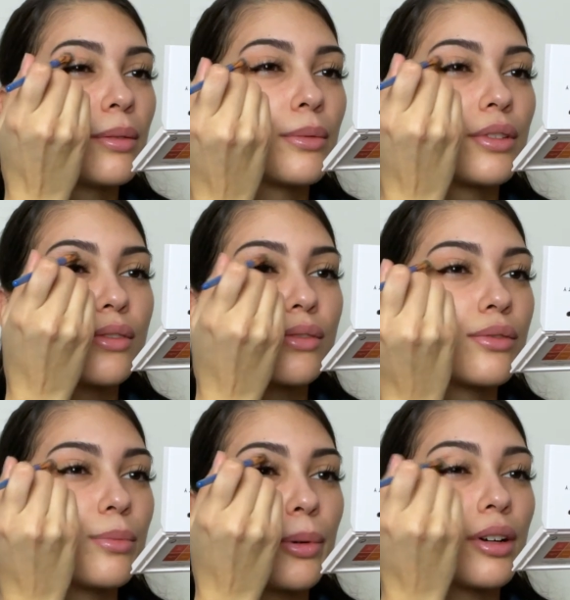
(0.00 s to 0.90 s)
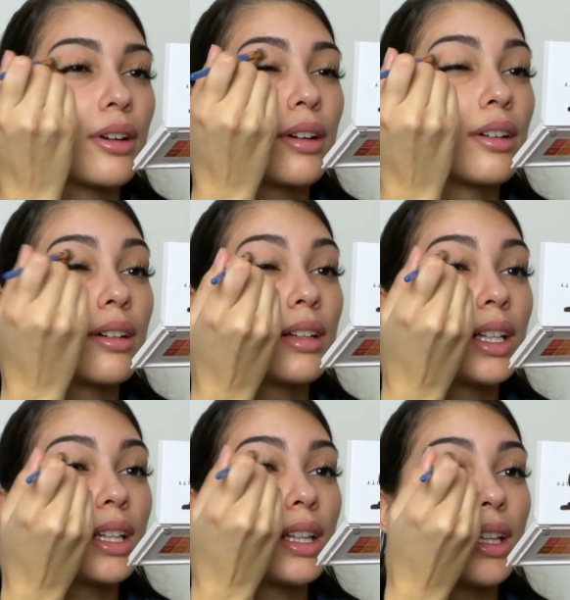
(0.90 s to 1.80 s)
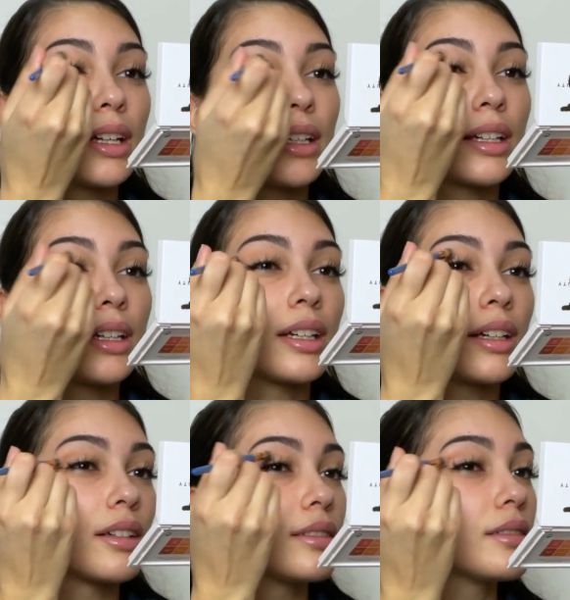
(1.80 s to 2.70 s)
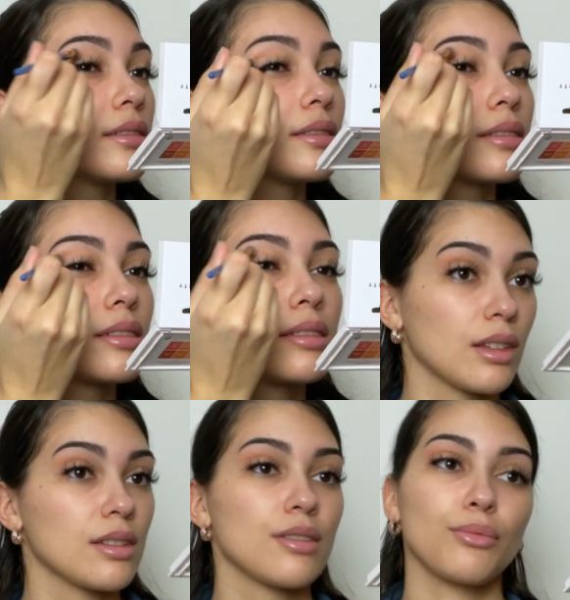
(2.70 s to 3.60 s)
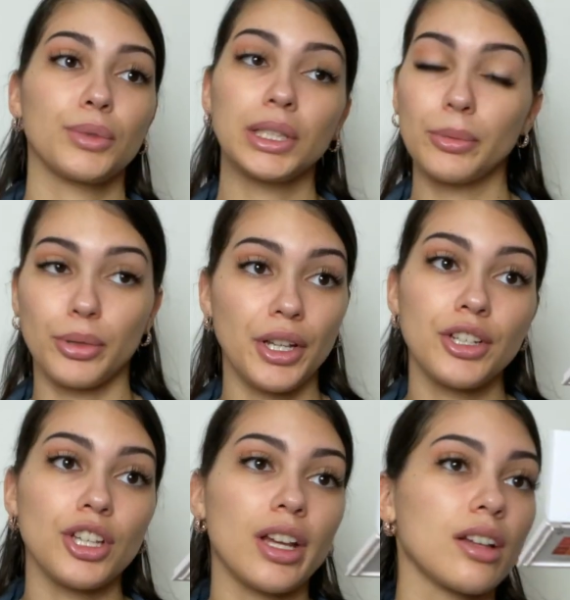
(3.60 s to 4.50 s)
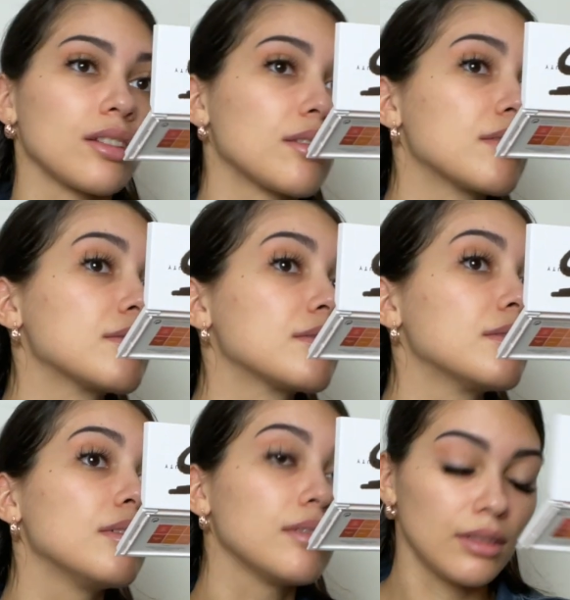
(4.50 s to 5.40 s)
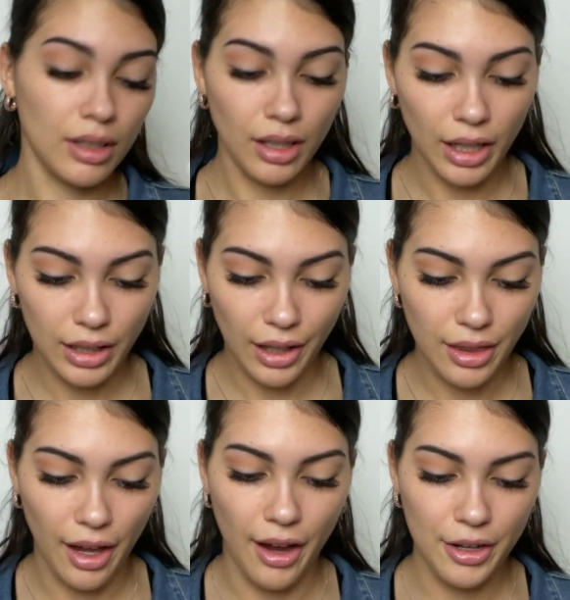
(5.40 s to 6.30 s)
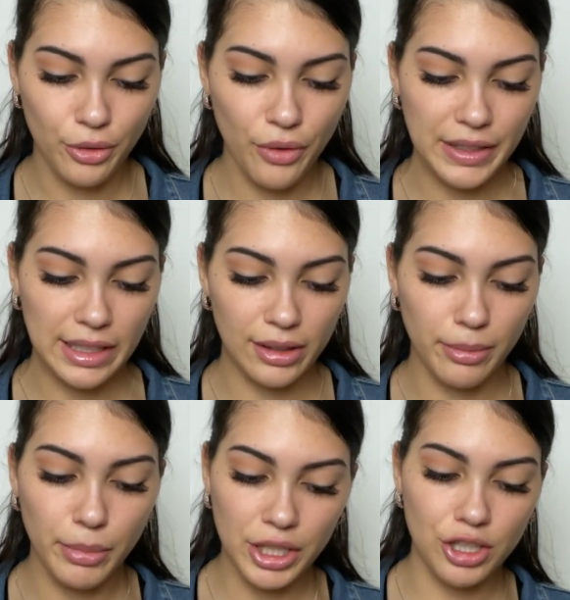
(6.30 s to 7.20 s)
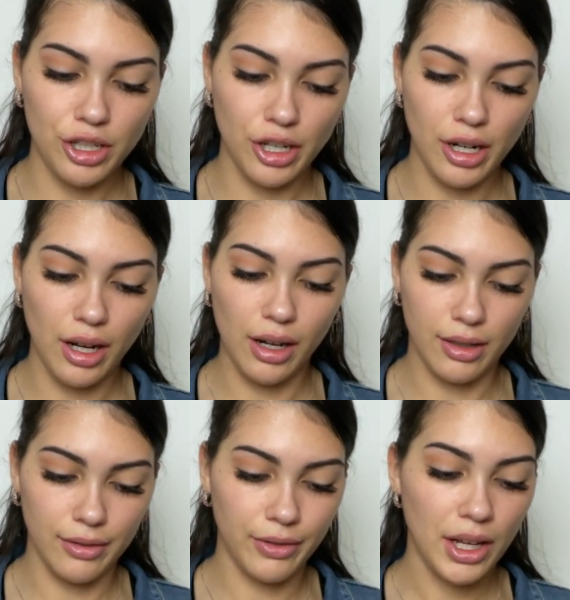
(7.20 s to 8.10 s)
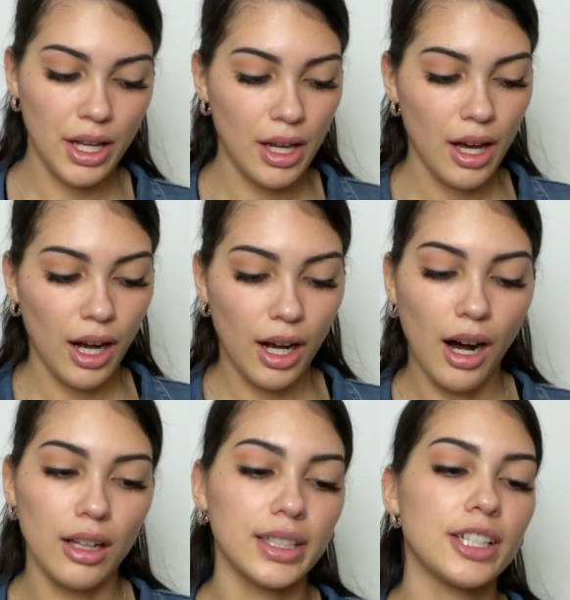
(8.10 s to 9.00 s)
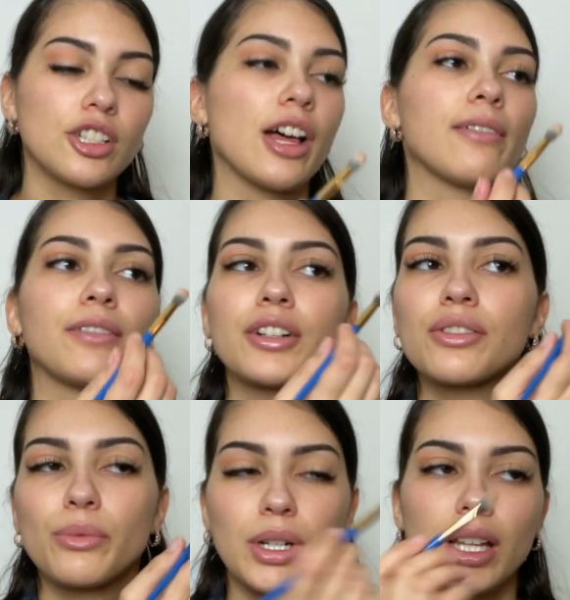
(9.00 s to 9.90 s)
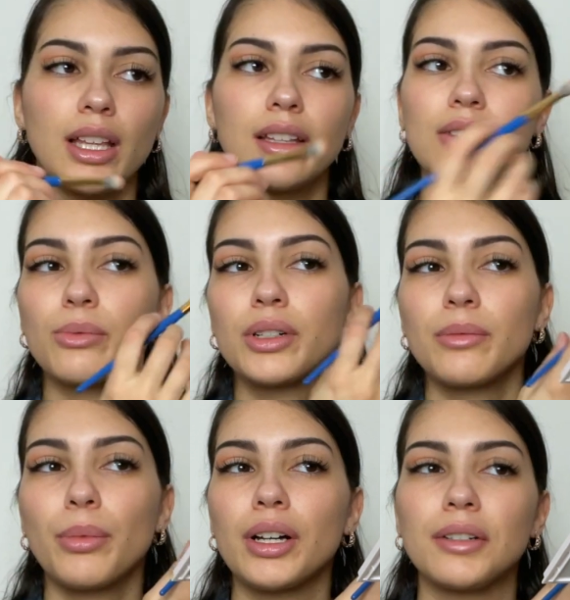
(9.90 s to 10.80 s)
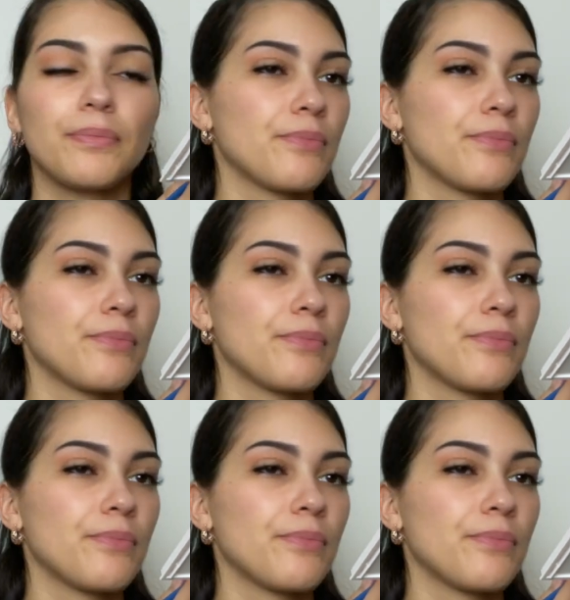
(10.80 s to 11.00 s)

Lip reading: The super light hand. This is a really pretty shade. I like that. I don't know if it's like the mixture of College, that first one, and this one, but